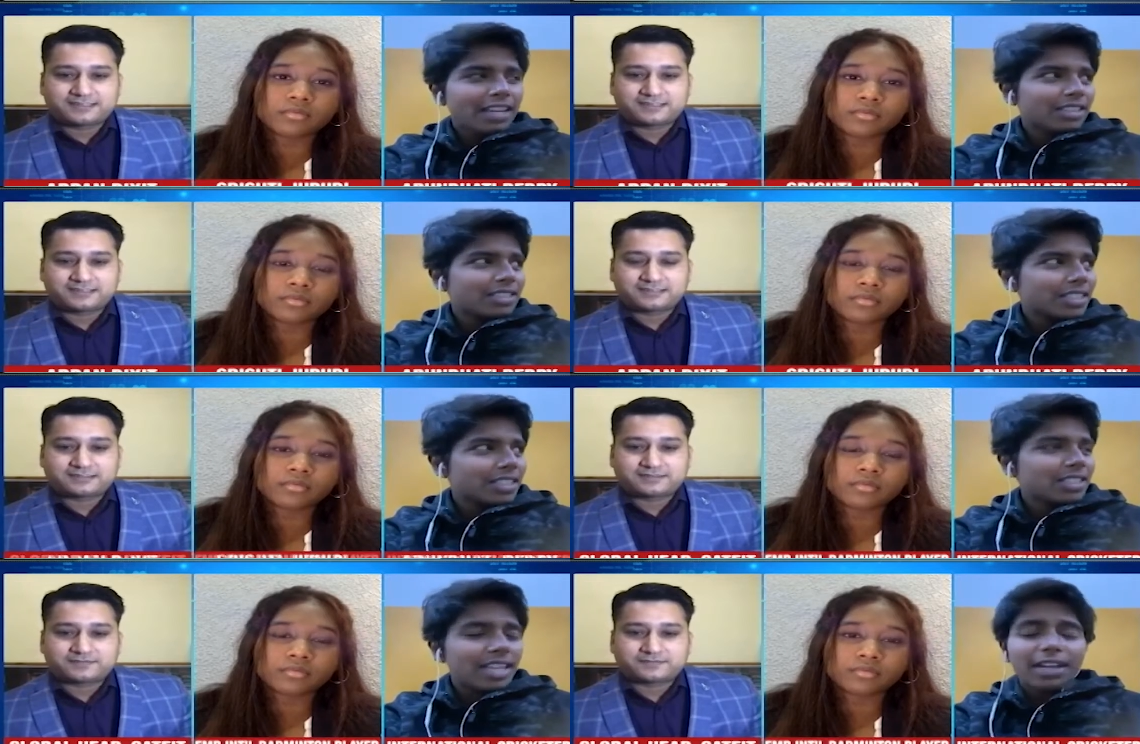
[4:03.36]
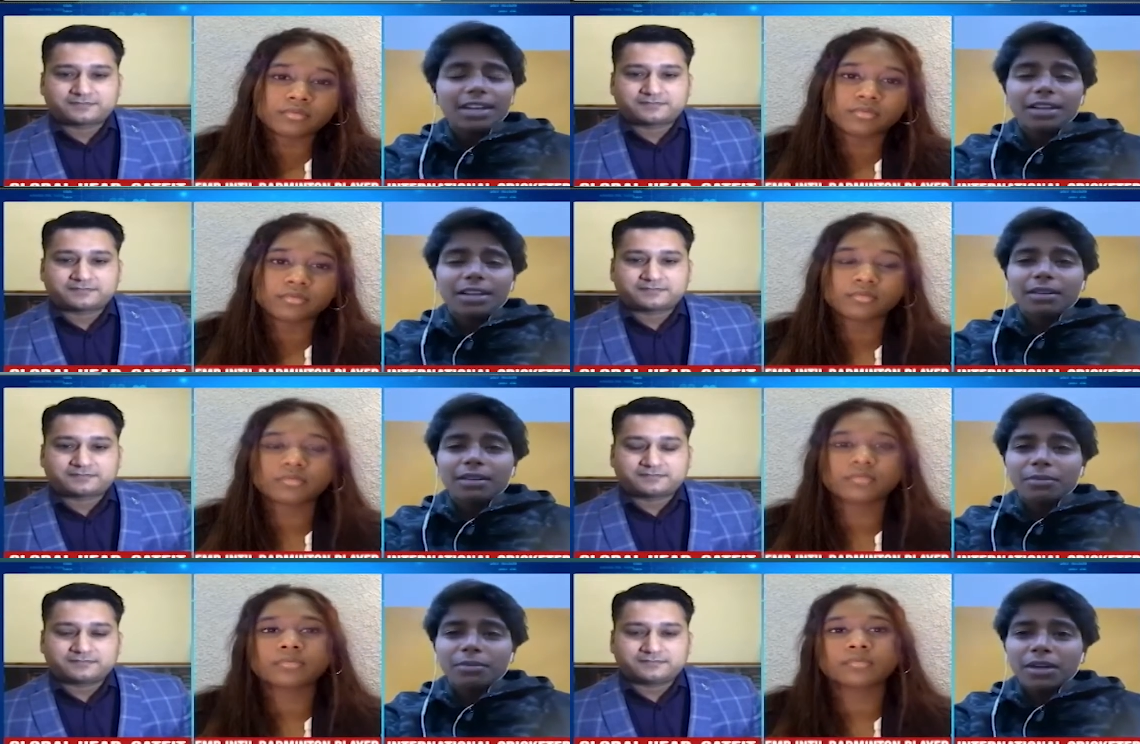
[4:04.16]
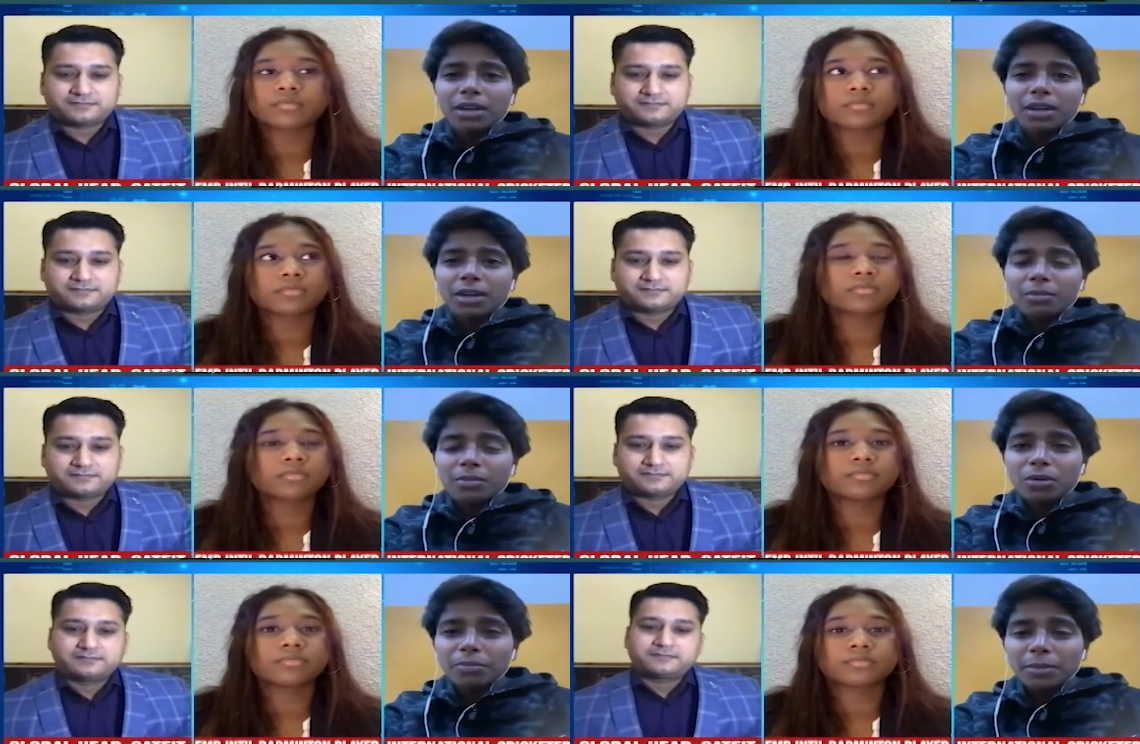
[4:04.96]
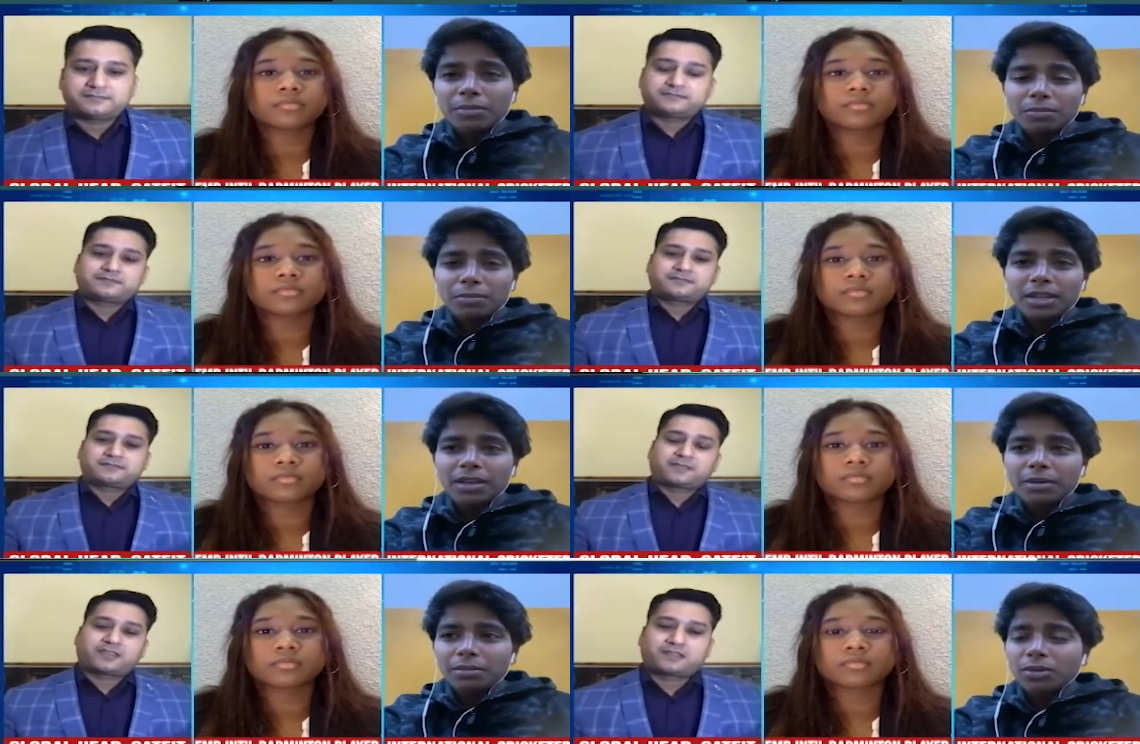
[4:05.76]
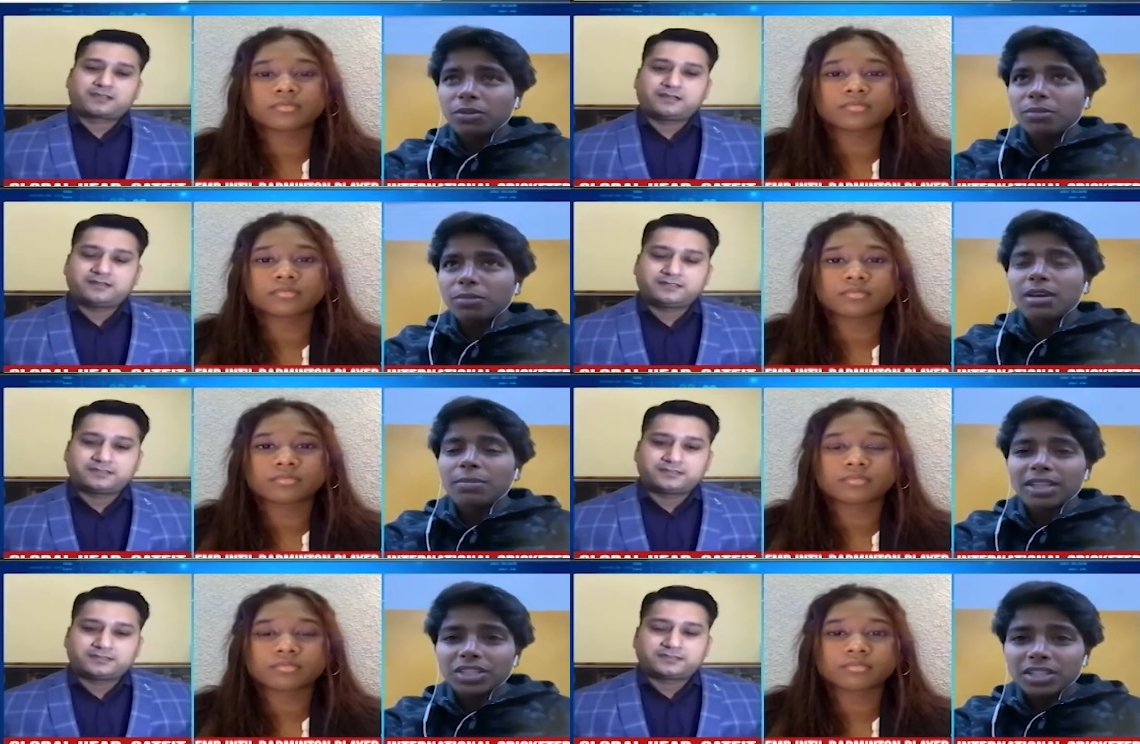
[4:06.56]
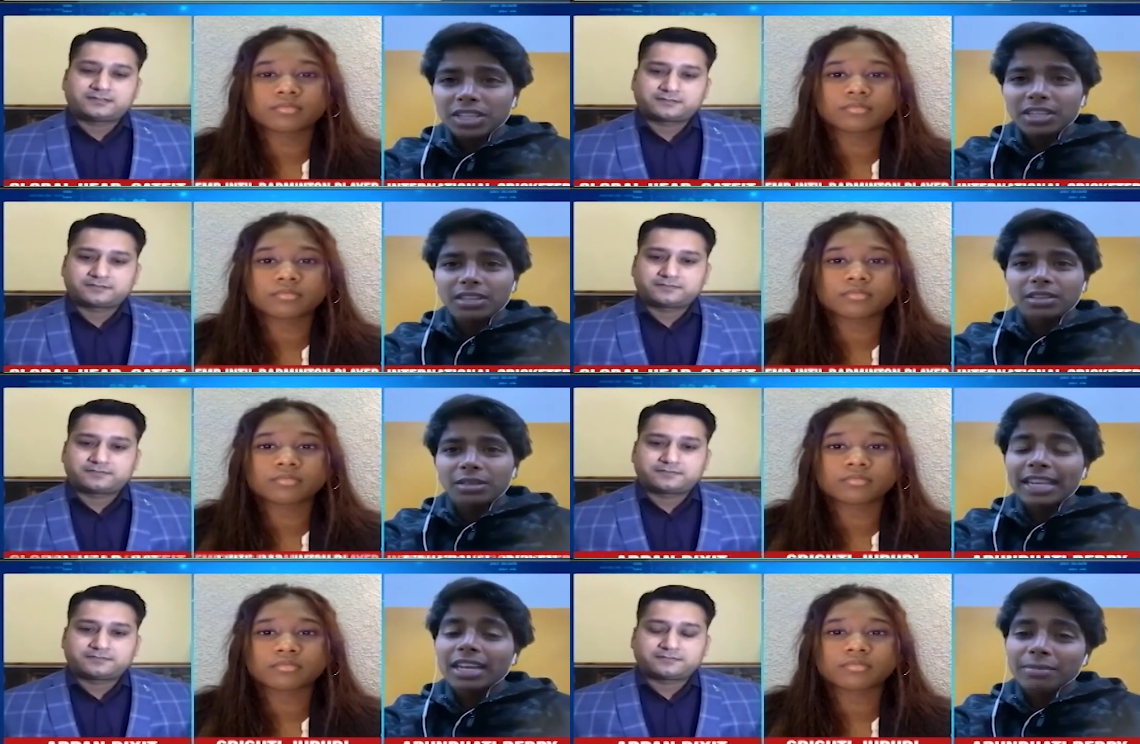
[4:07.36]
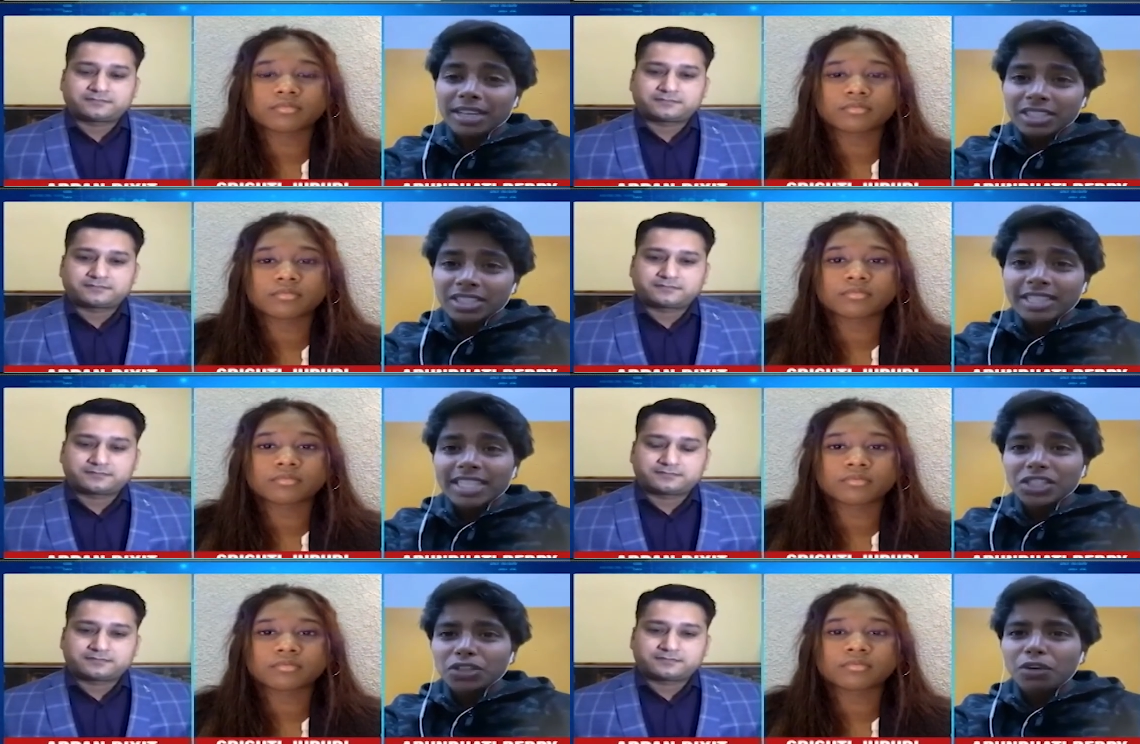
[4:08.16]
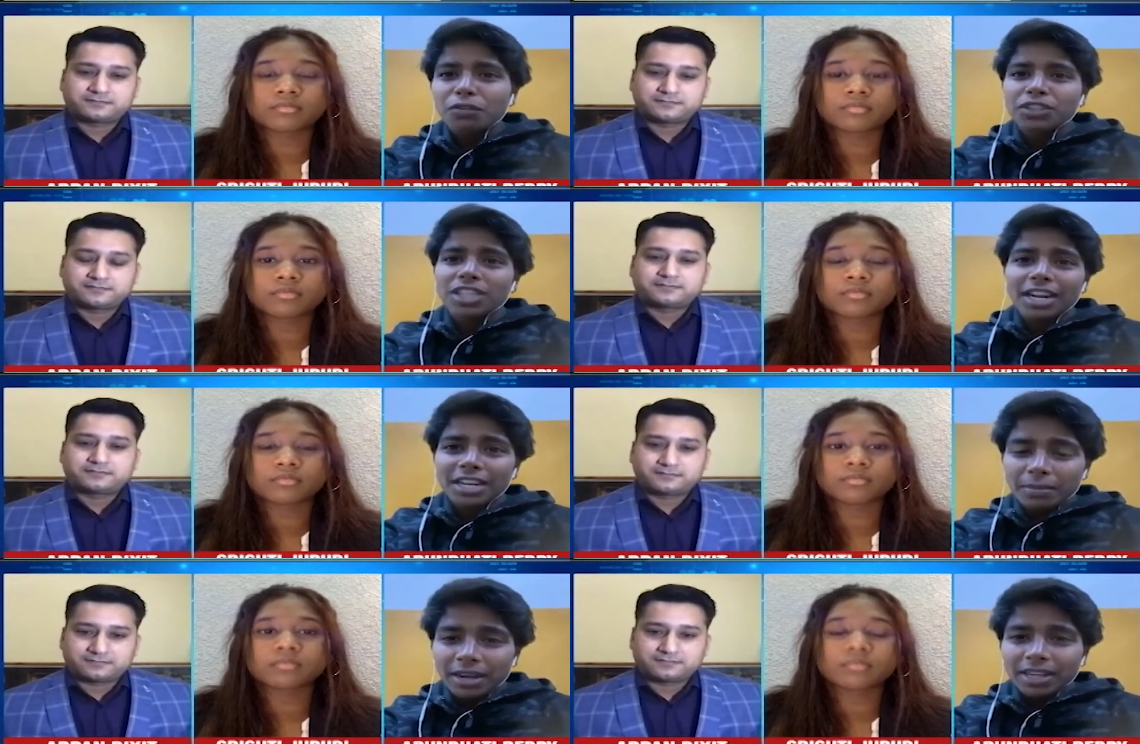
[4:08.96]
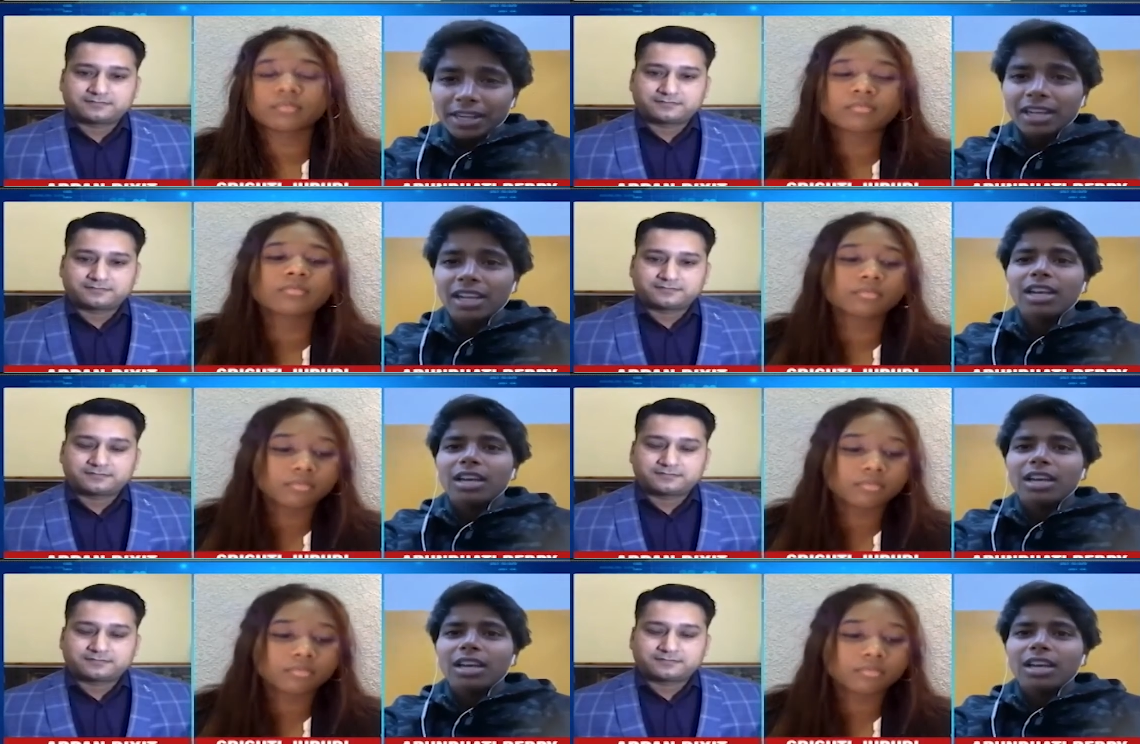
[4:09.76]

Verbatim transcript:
Speaker 1: I insist that uh, you know people play a, you know make a major take a major decision of starting mental